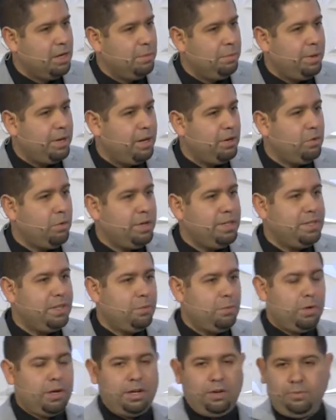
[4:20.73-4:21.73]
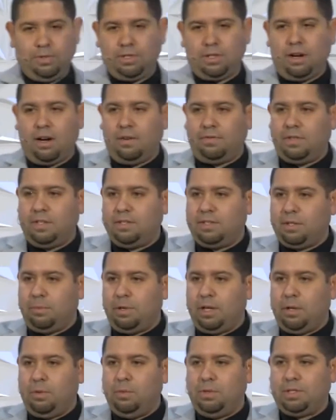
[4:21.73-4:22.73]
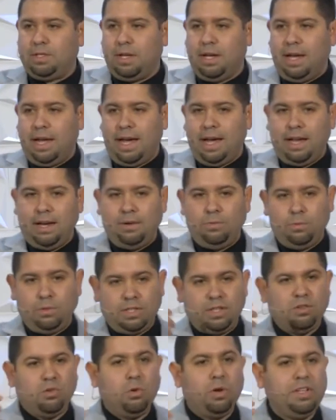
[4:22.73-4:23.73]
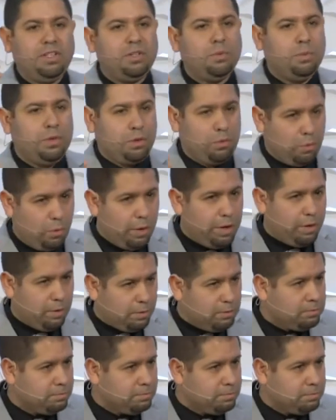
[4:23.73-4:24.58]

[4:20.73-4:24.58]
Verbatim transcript: but anointed one was often somebody who was, had, was anointed with oil,